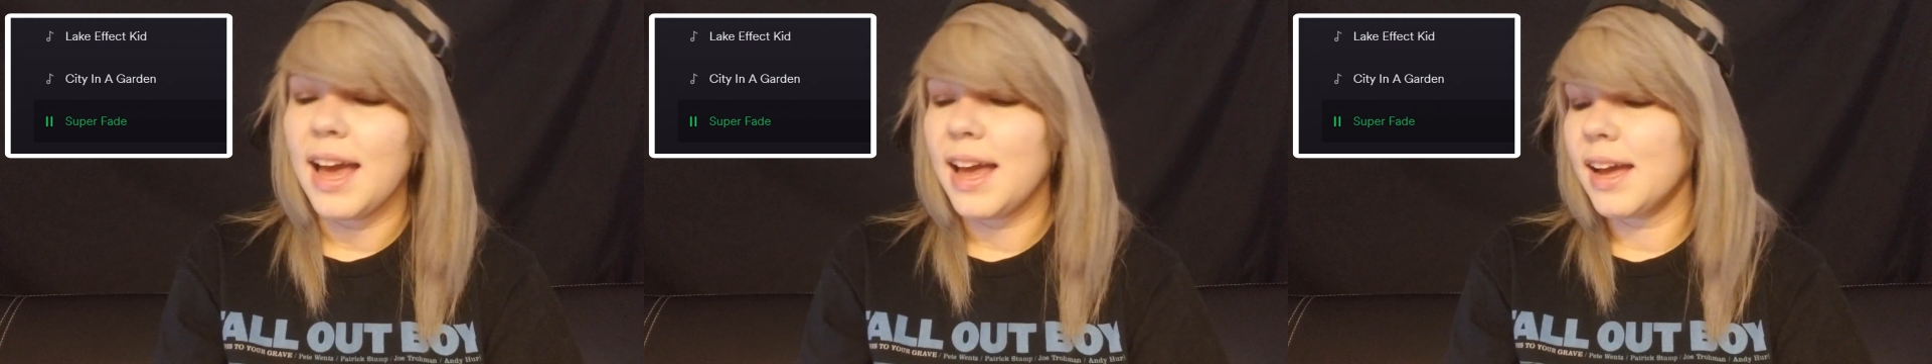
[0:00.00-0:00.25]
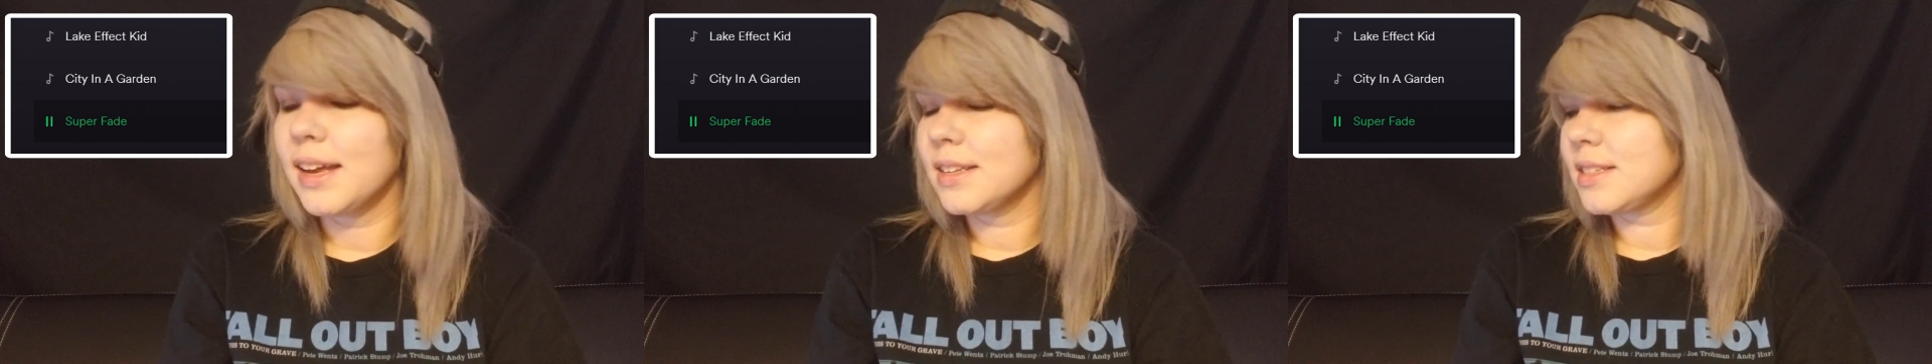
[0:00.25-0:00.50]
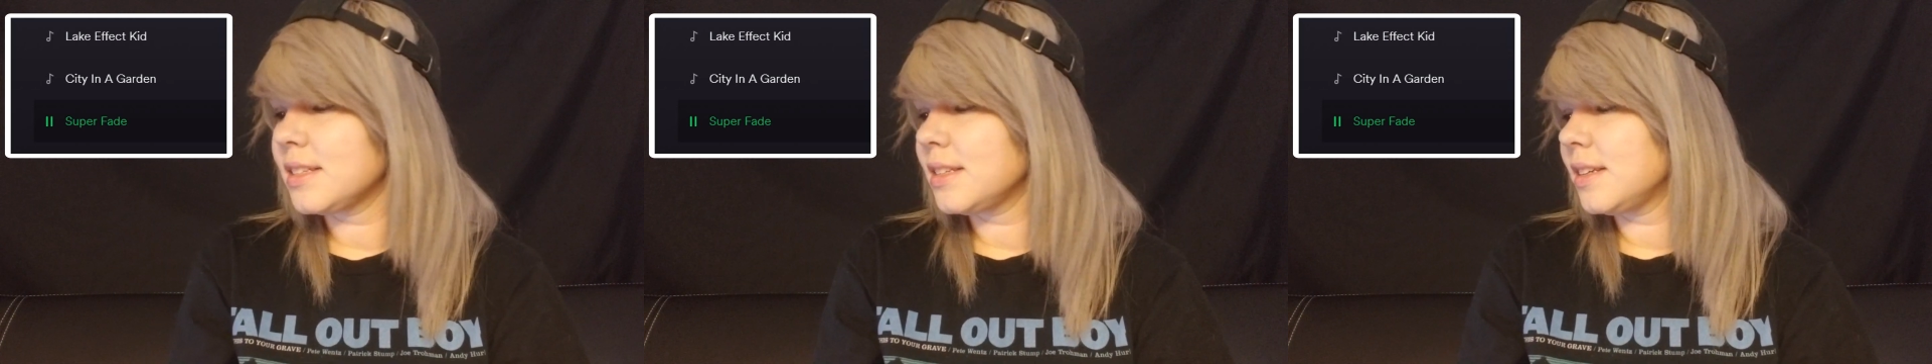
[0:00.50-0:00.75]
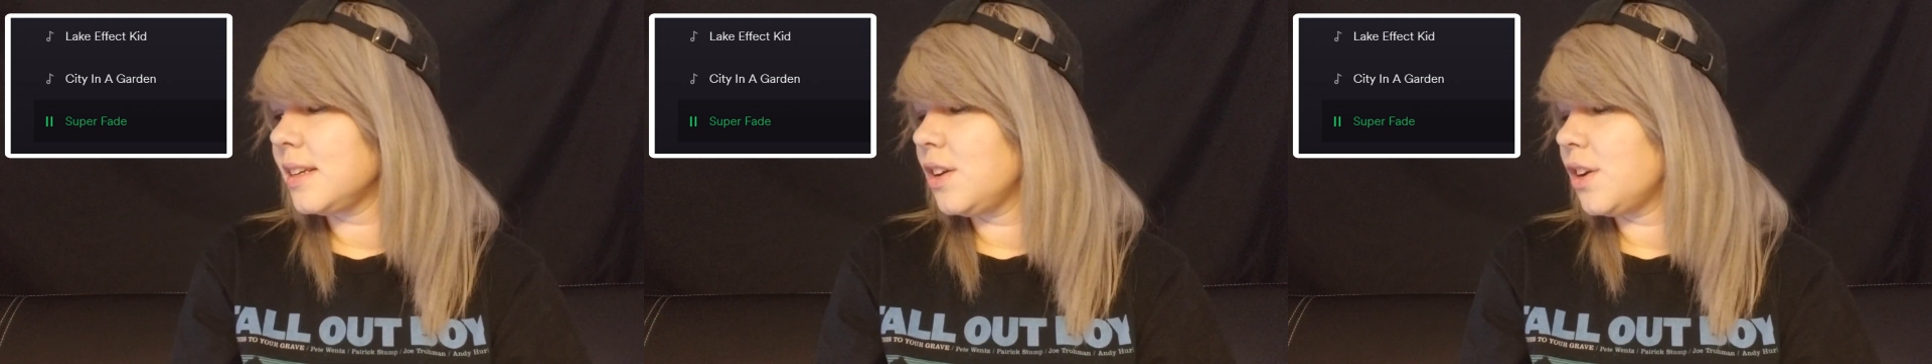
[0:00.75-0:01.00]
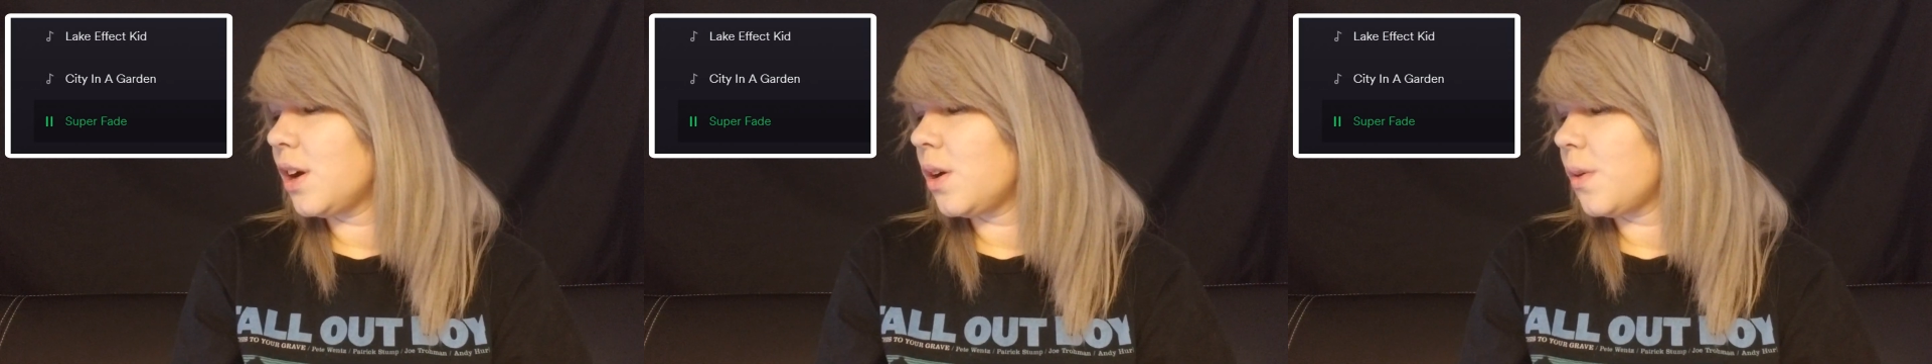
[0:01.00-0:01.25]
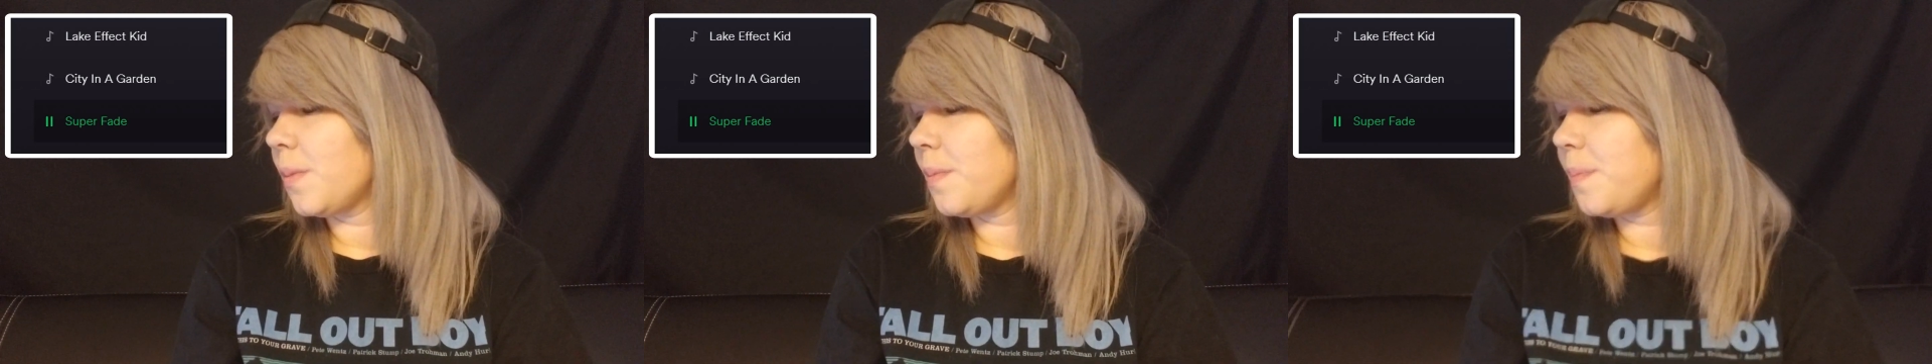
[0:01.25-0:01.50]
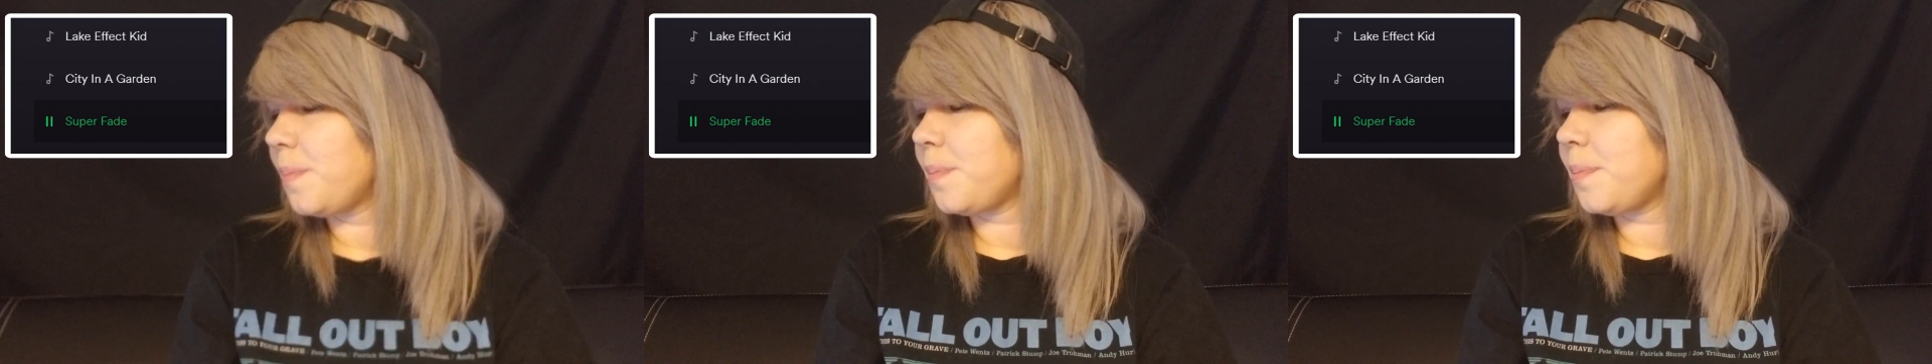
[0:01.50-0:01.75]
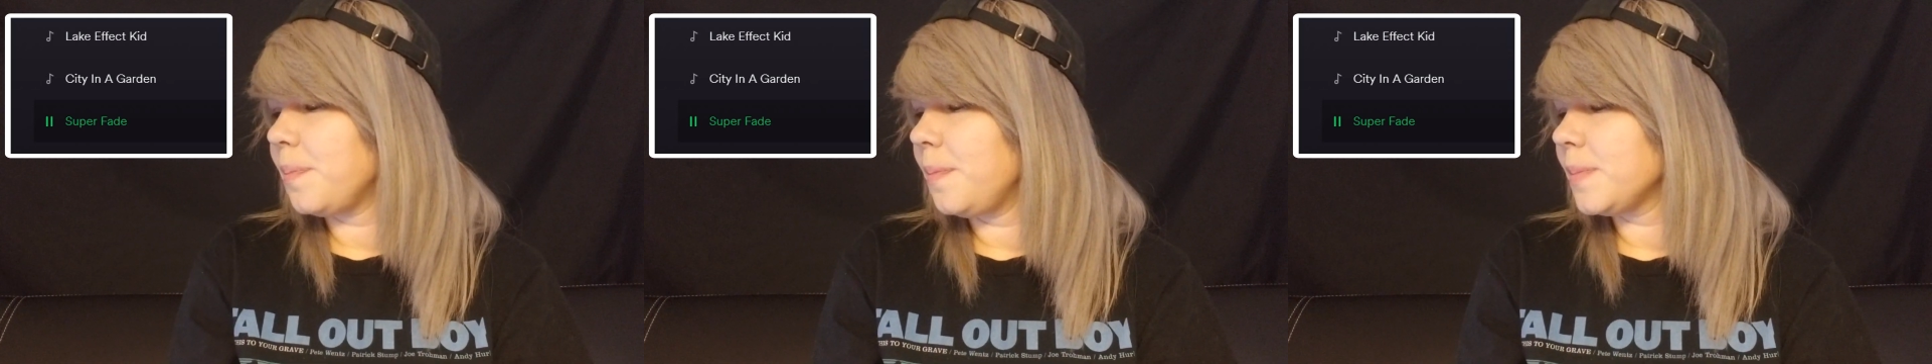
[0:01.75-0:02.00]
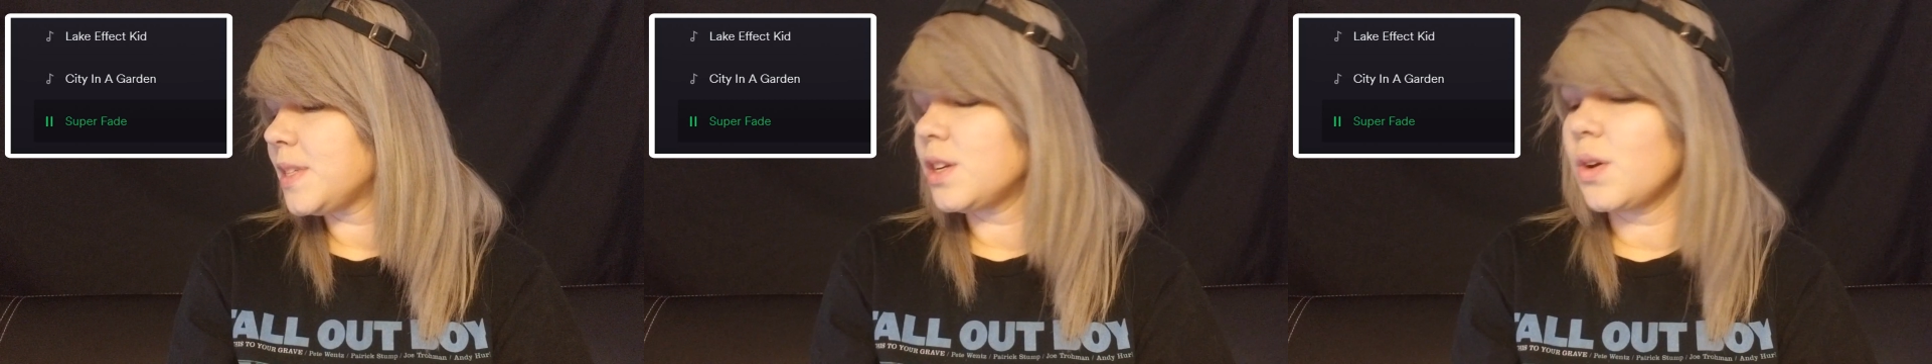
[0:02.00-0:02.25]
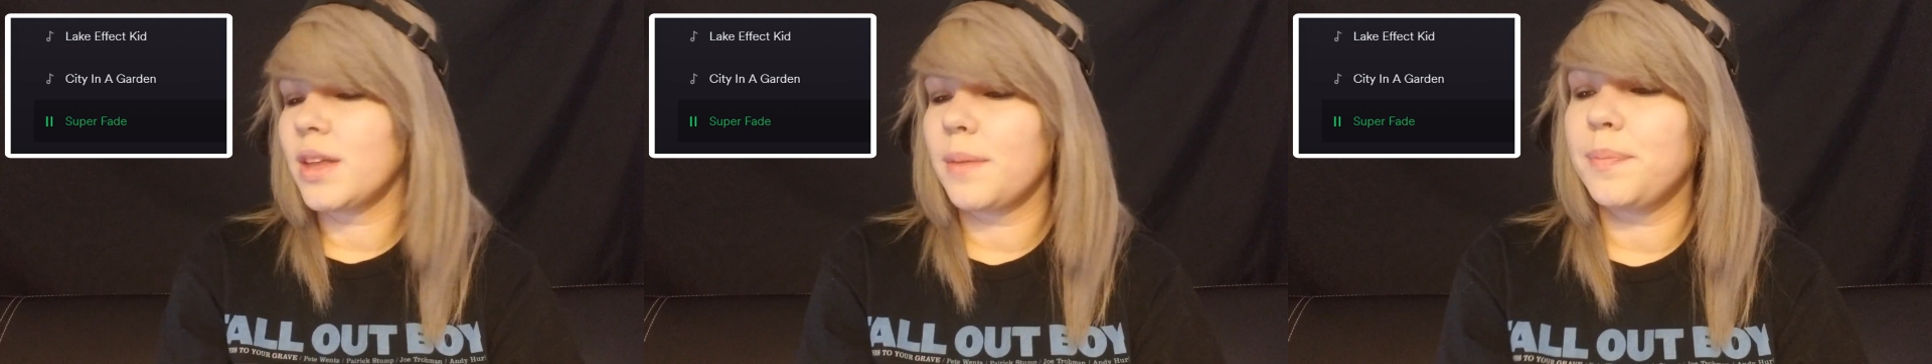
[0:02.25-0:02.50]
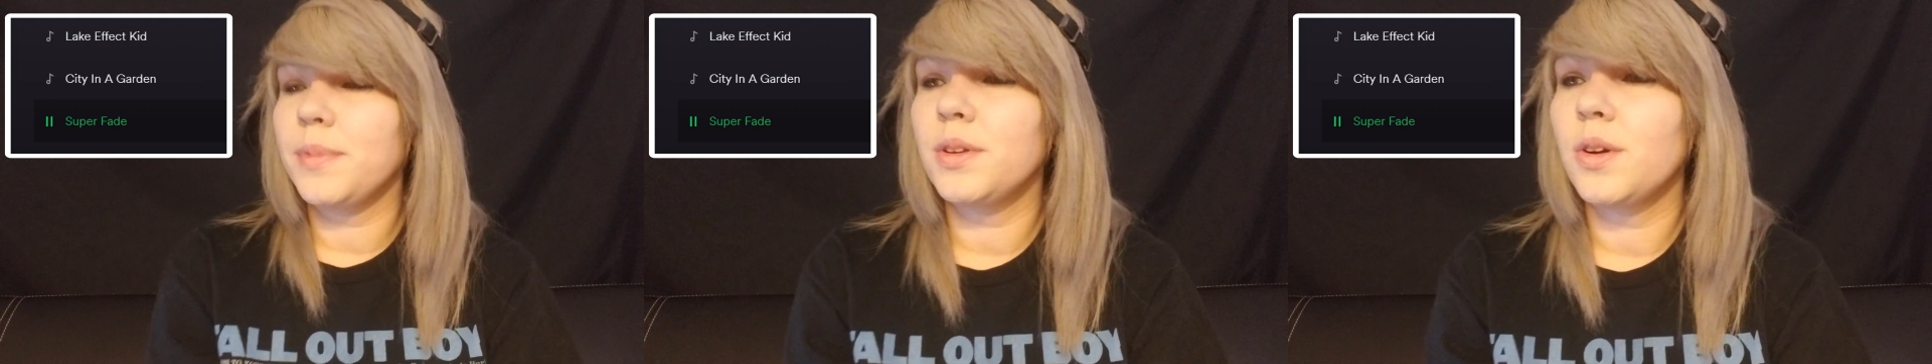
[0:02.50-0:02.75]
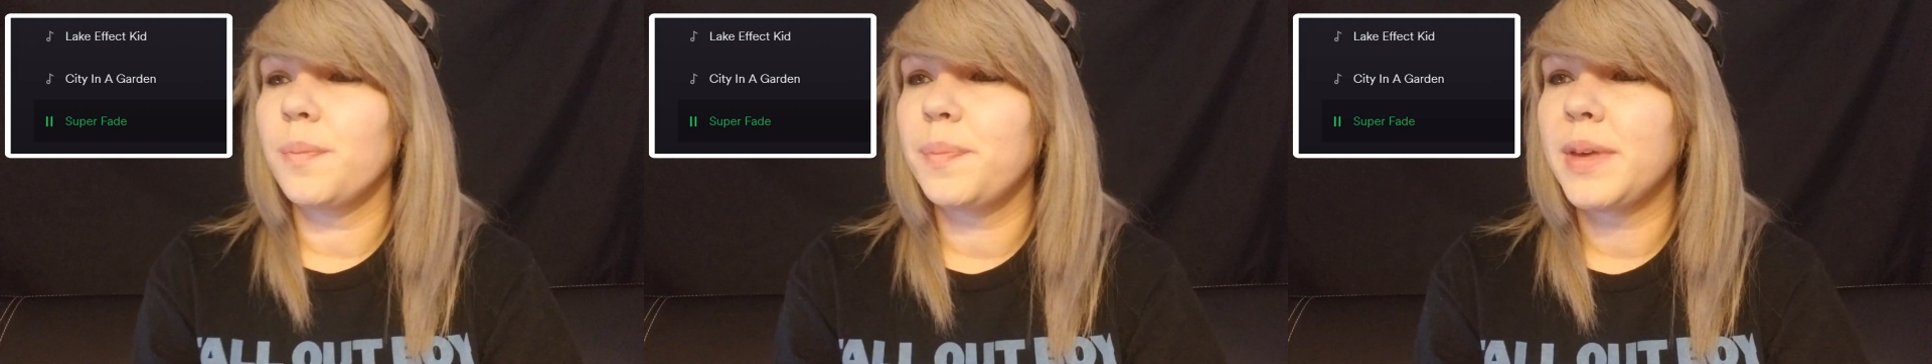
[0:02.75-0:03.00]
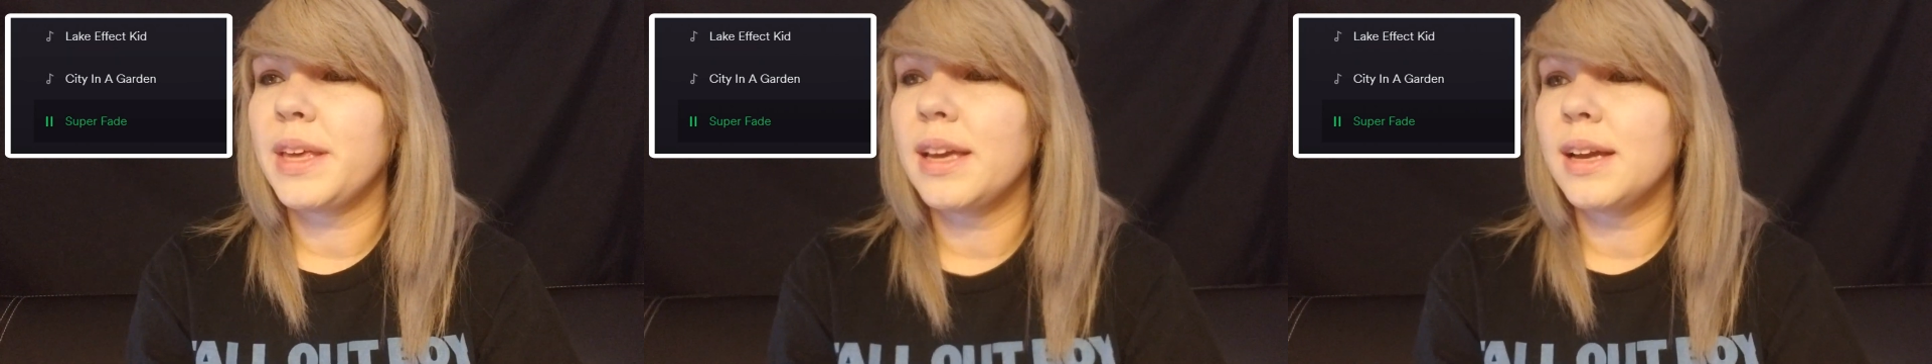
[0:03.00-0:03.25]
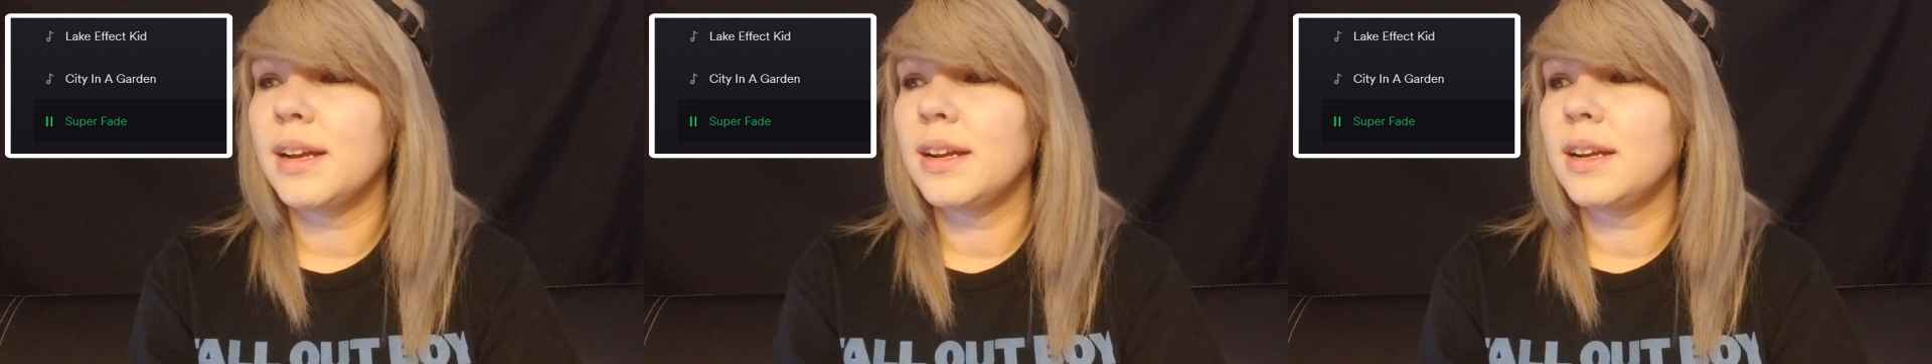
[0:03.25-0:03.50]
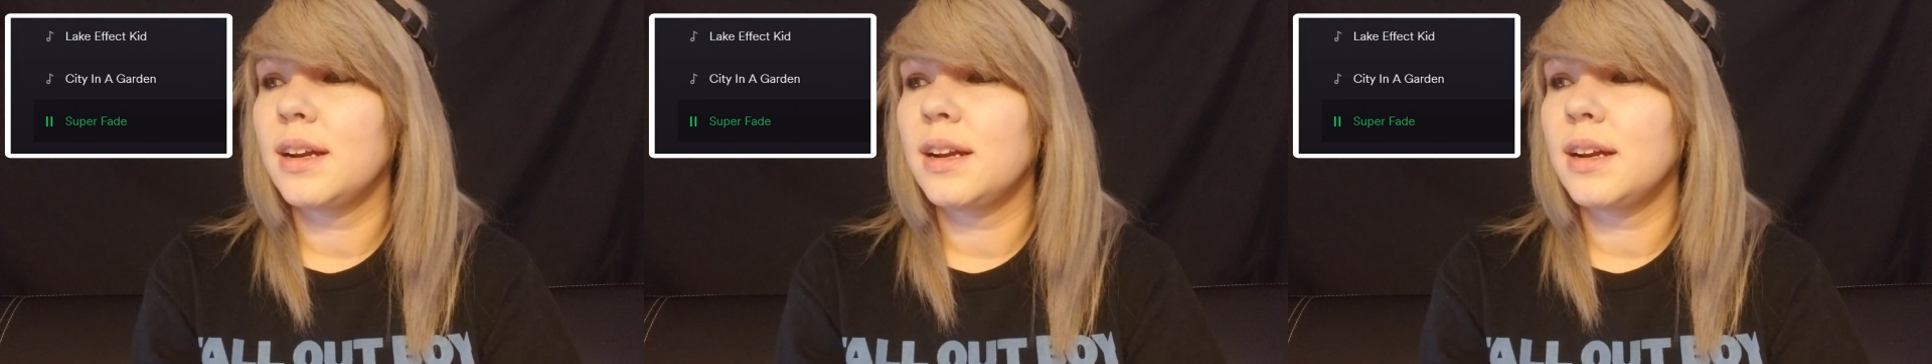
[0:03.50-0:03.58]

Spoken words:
And, you know, to know that, you know, Pete,